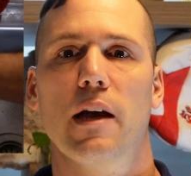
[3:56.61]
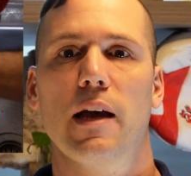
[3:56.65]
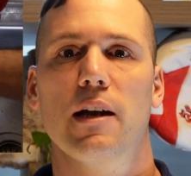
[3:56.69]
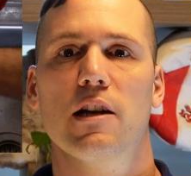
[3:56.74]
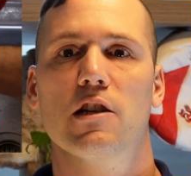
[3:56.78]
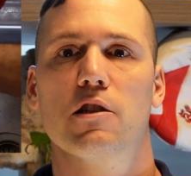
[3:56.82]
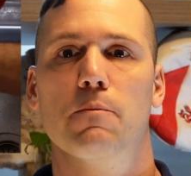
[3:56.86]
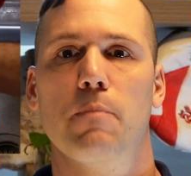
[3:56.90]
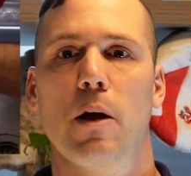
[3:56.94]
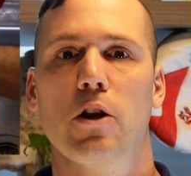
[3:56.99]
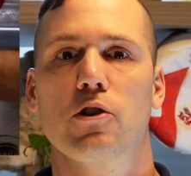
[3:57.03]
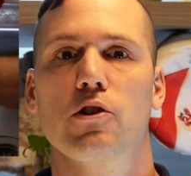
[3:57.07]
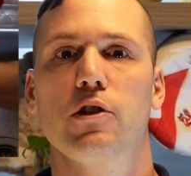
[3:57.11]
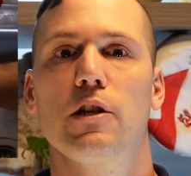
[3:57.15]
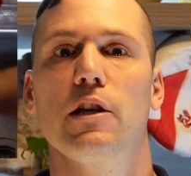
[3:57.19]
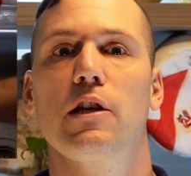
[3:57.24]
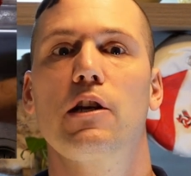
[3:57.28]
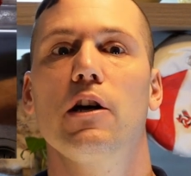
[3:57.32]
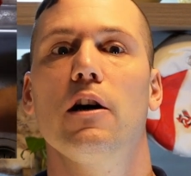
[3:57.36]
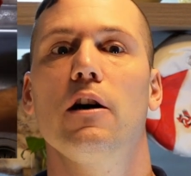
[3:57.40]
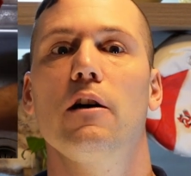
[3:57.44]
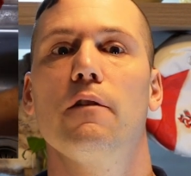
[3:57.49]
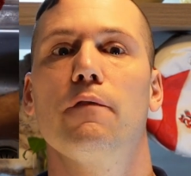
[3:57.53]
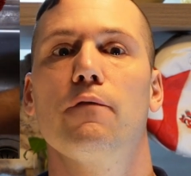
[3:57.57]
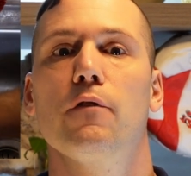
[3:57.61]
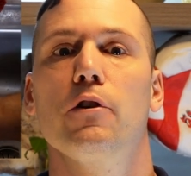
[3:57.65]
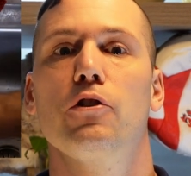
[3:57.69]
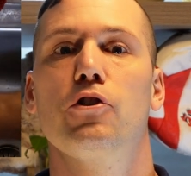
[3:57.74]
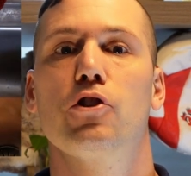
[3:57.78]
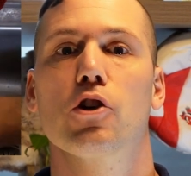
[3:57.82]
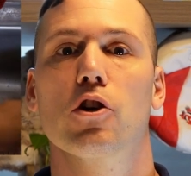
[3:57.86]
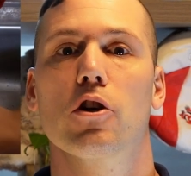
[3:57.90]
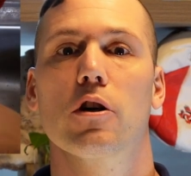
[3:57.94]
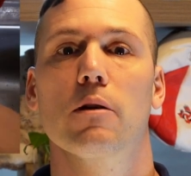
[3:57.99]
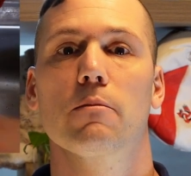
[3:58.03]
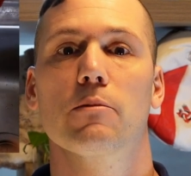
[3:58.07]
and especially good for
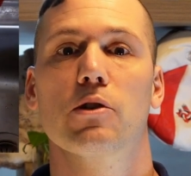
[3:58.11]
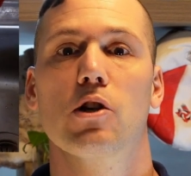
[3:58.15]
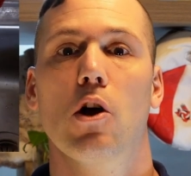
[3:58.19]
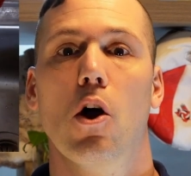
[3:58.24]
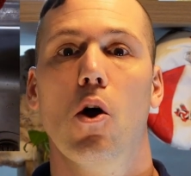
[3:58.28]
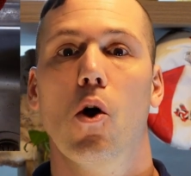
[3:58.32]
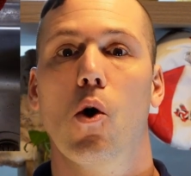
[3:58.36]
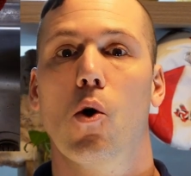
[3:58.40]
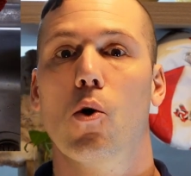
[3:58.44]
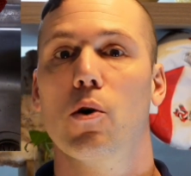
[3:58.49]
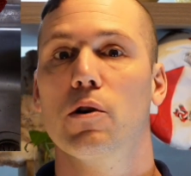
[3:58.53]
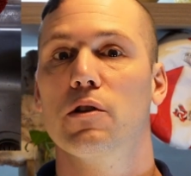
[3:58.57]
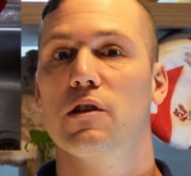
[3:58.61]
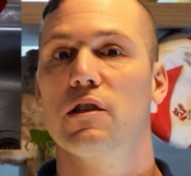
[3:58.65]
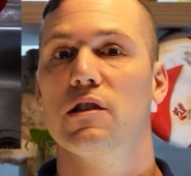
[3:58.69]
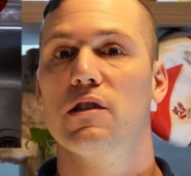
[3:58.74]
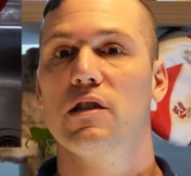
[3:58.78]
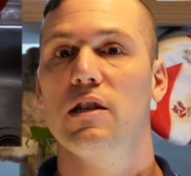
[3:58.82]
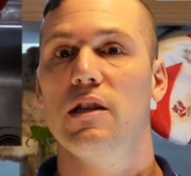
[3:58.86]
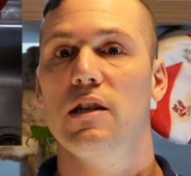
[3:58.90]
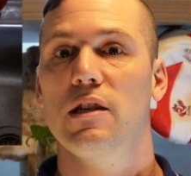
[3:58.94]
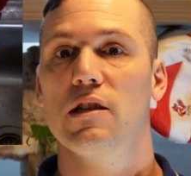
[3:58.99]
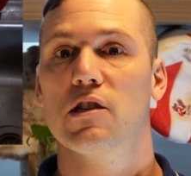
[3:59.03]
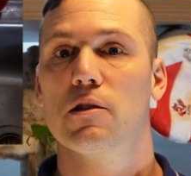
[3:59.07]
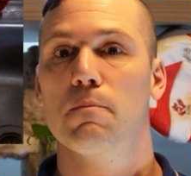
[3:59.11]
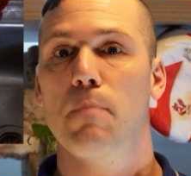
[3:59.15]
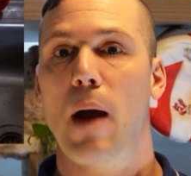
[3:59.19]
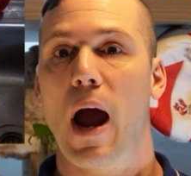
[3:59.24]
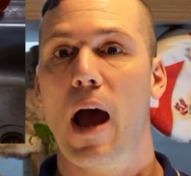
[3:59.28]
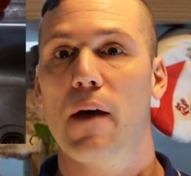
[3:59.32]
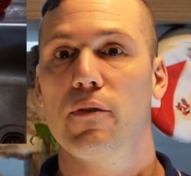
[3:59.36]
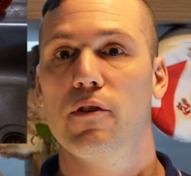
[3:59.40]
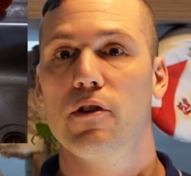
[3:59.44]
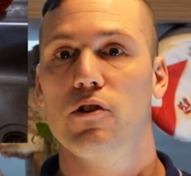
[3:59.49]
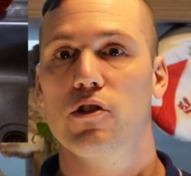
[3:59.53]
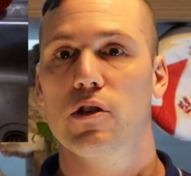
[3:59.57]
germs or disease
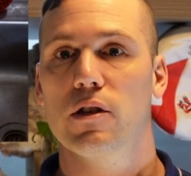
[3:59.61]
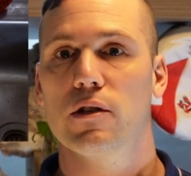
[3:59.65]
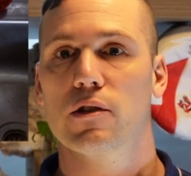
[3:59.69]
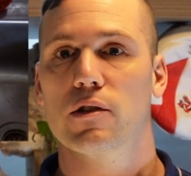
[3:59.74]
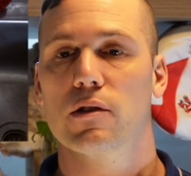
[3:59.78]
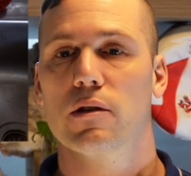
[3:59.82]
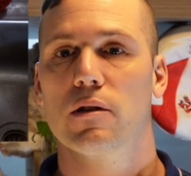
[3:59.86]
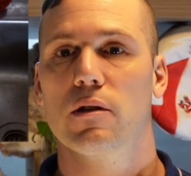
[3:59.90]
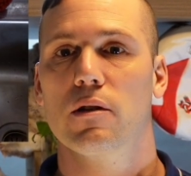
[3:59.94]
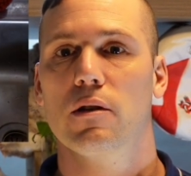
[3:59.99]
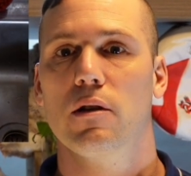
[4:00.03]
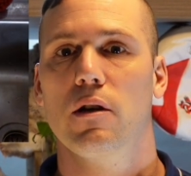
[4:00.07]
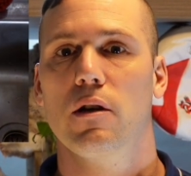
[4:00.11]
pathogens.